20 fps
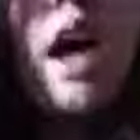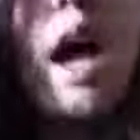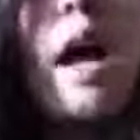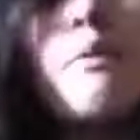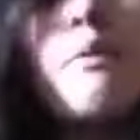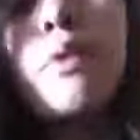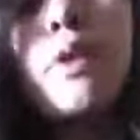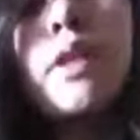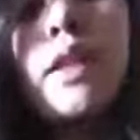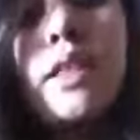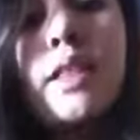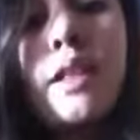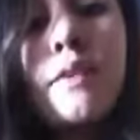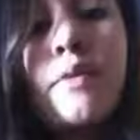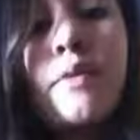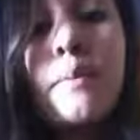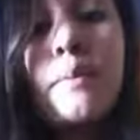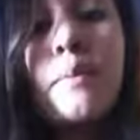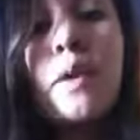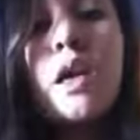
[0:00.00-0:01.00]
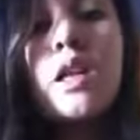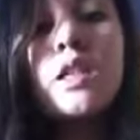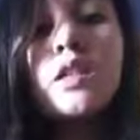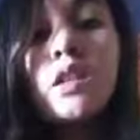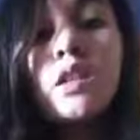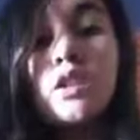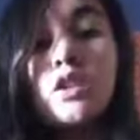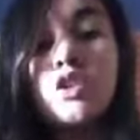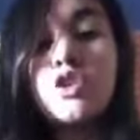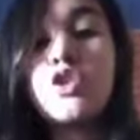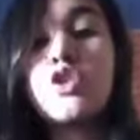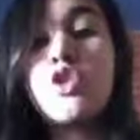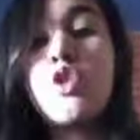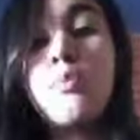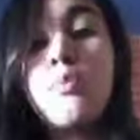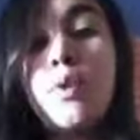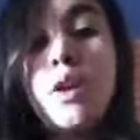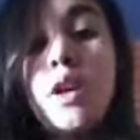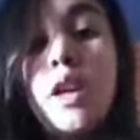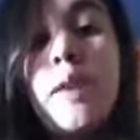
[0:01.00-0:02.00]
I really love them. They look
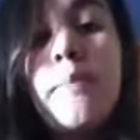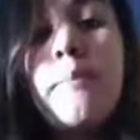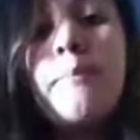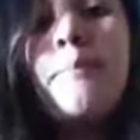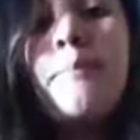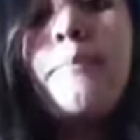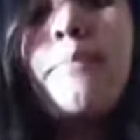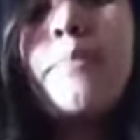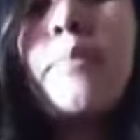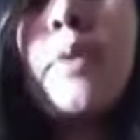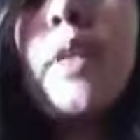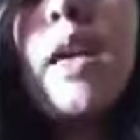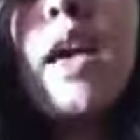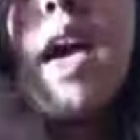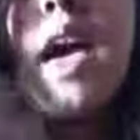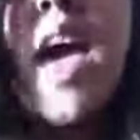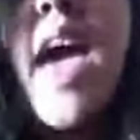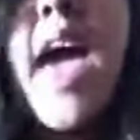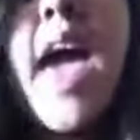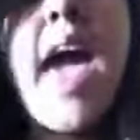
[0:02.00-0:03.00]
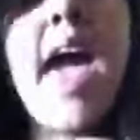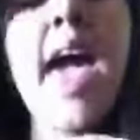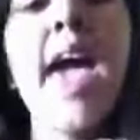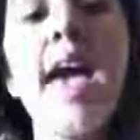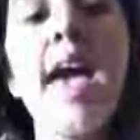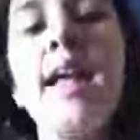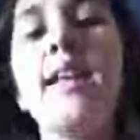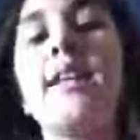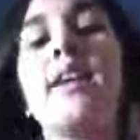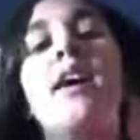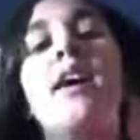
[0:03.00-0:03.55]
so pretty. And